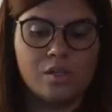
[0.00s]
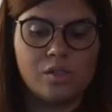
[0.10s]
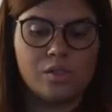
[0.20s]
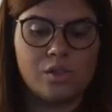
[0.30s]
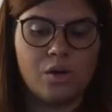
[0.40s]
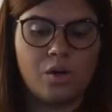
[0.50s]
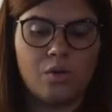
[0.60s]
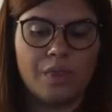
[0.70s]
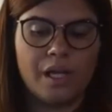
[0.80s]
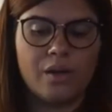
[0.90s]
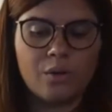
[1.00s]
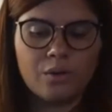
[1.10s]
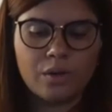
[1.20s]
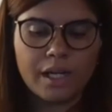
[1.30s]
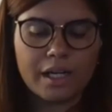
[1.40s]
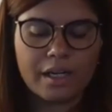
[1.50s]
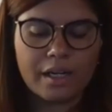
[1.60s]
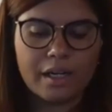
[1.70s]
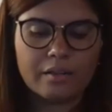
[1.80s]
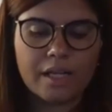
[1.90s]
So now
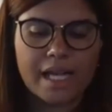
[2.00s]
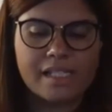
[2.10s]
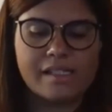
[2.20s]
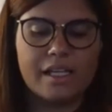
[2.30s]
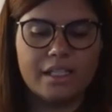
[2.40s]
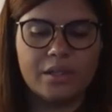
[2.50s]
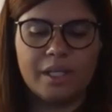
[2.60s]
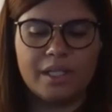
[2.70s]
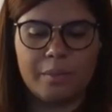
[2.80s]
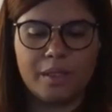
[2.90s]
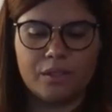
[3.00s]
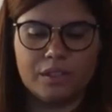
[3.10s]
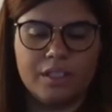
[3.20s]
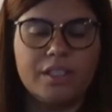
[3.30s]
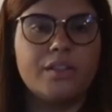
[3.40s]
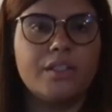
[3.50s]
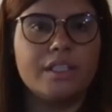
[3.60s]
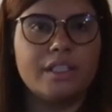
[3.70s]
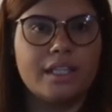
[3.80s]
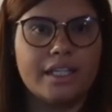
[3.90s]
asking a little bit about
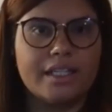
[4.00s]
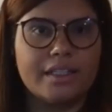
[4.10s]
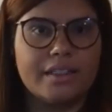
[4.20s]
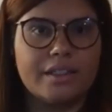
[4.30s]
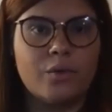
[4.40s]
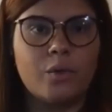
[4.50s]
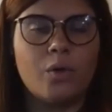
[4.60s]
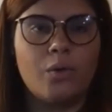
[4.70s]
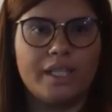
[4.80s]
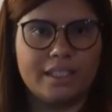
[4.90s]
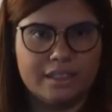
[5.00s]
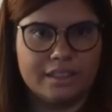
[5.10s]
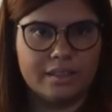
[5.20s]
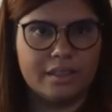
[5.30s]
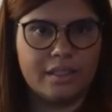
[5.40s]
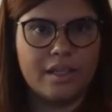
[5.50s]
your role at the